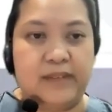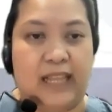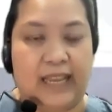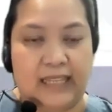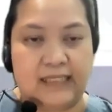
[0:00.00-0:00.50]

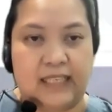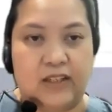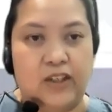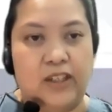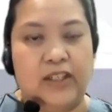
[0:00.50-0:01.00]
Like I said
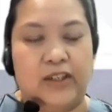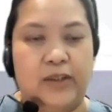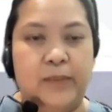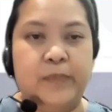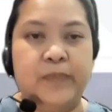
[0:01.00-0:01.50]

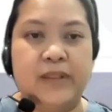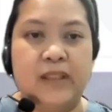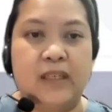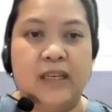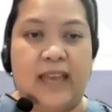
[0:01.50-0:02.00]
earlier,
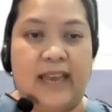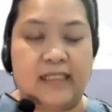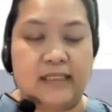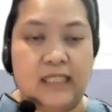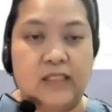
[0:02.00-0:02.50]

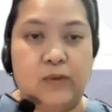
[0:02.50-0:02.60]
excess